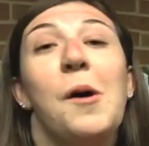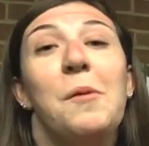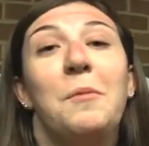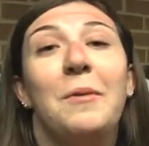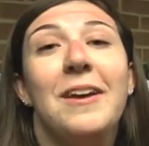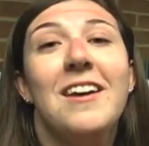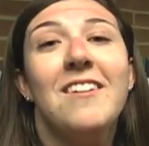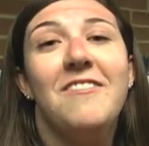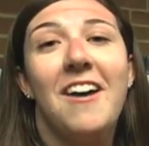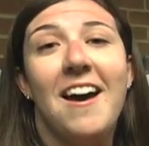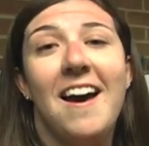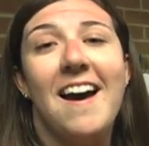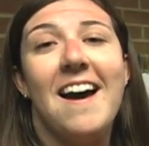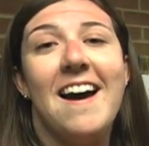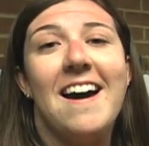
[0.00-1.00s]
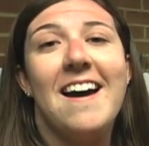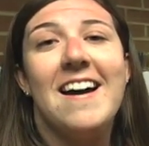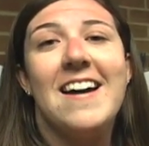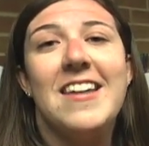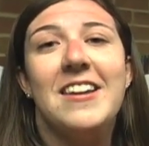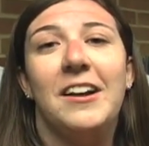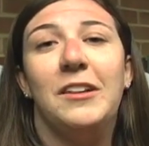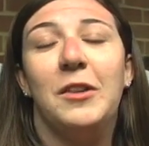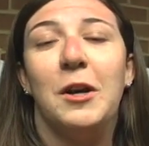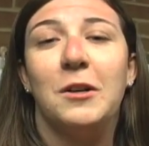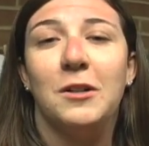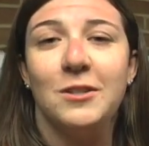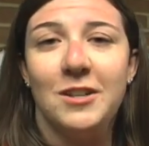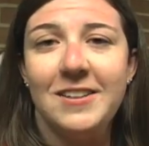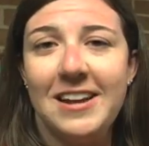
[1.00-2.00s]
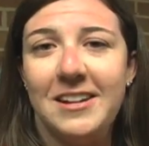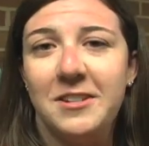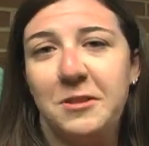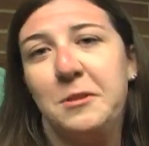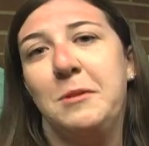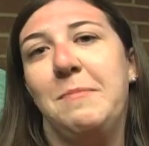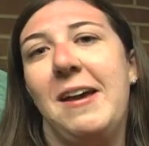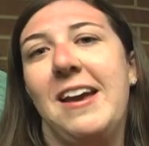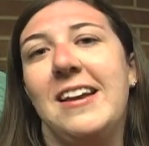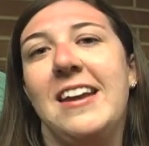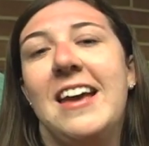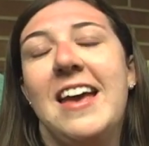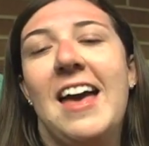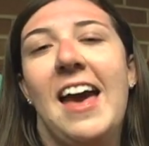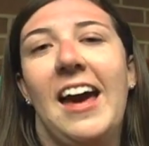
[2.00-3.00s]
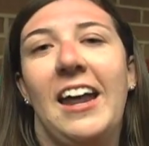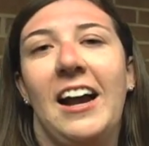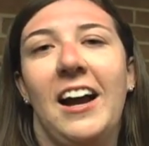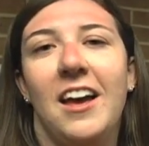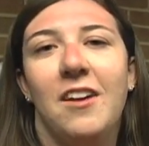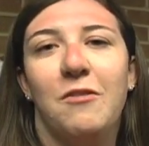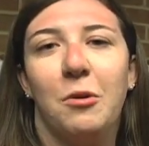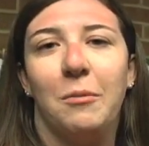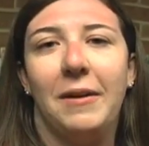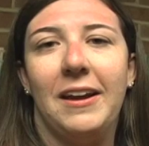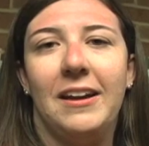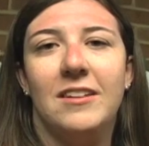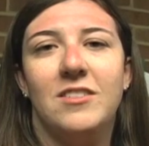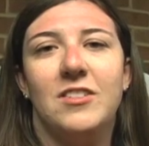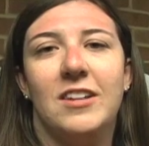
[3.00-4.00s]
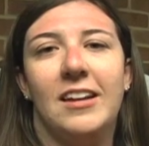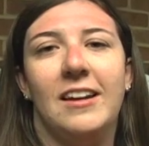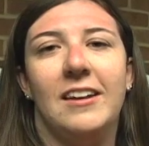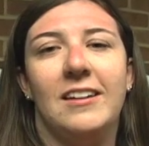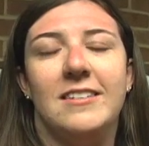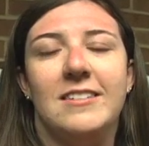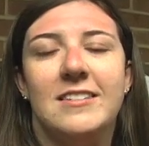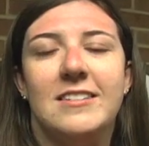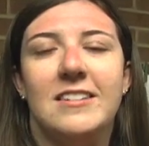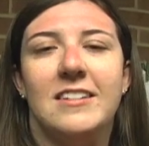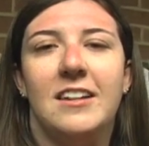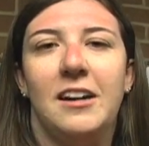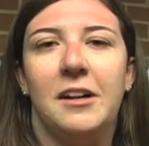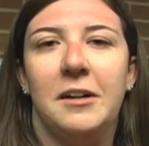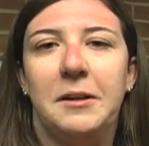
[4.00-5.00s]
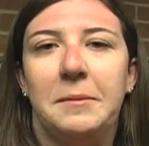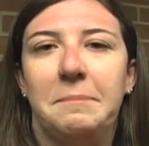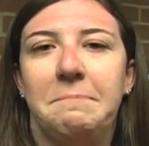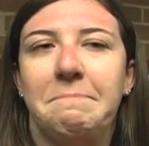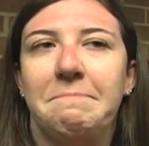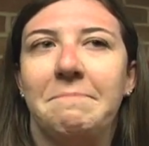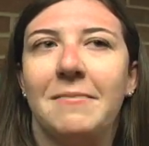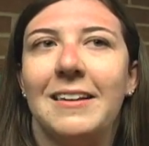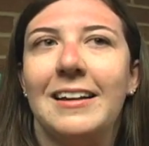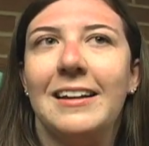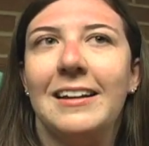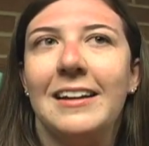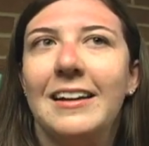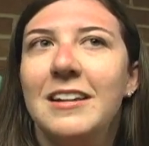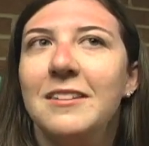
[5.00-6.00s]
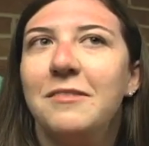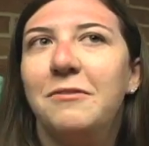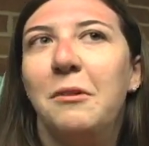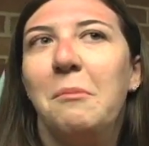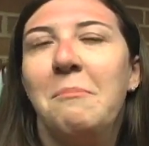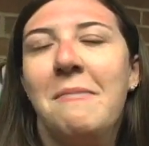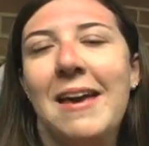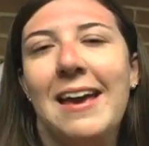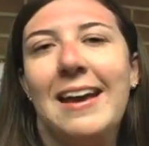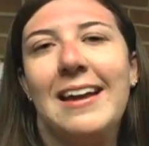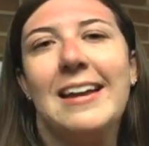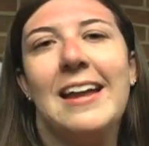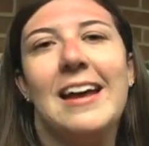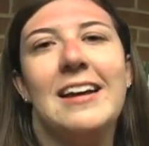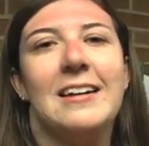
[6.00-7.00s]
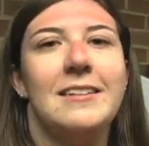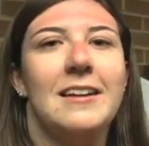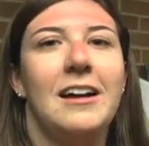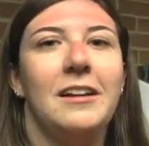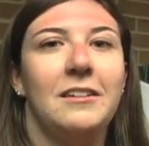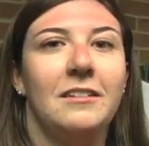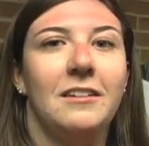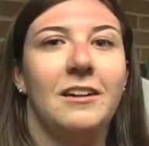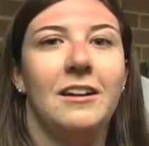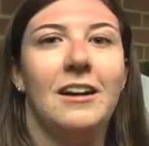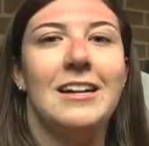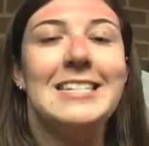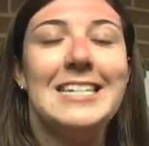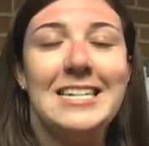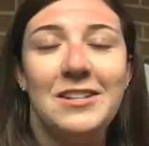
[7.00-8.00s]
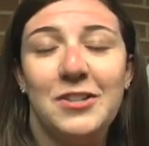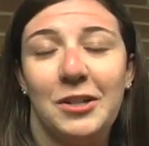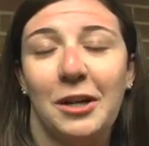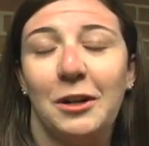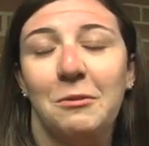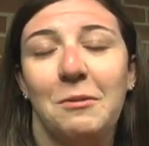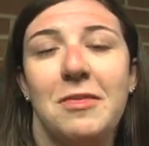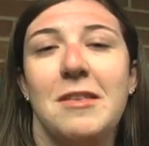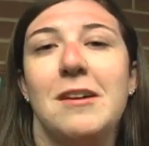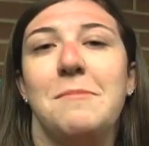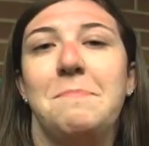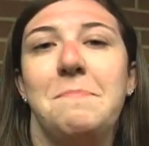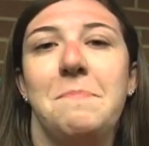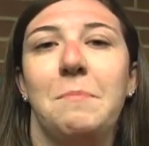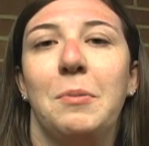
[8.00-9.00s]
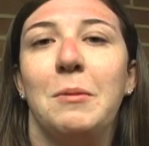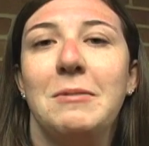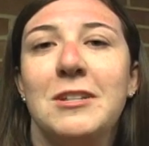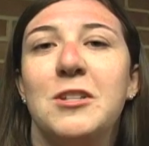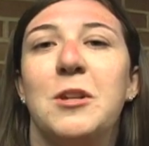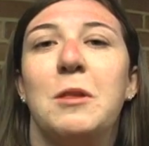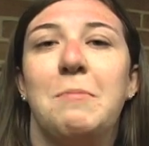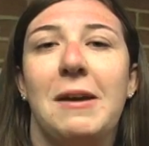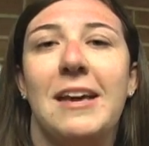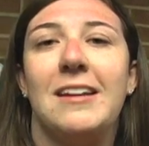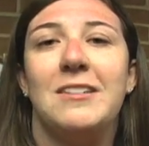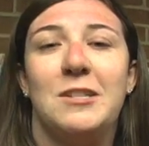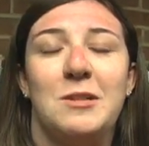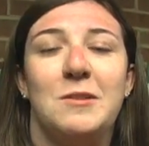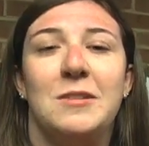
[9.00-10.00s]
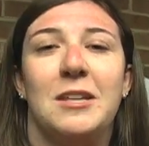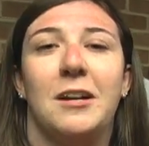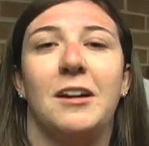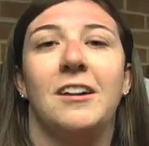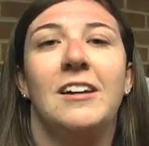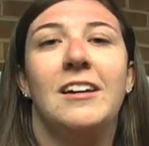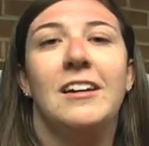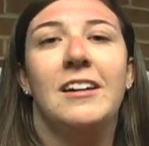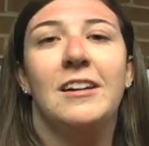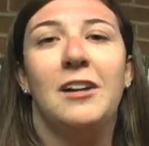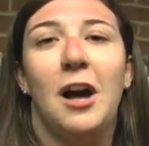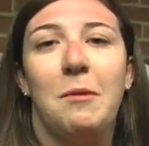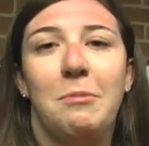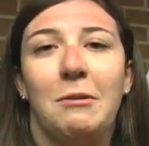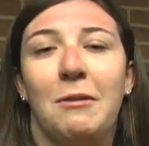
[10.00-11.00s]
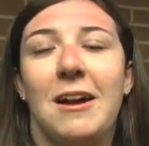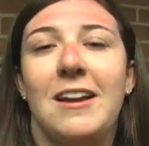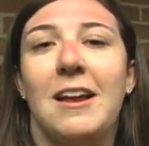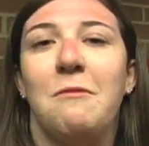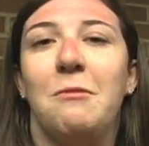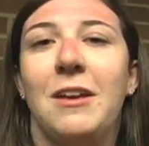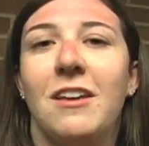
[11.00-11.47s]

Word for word: We have had local donations made, and I have arranged and um, kind of made a, a, a t-shirt with the permission of the band to use their copyright and we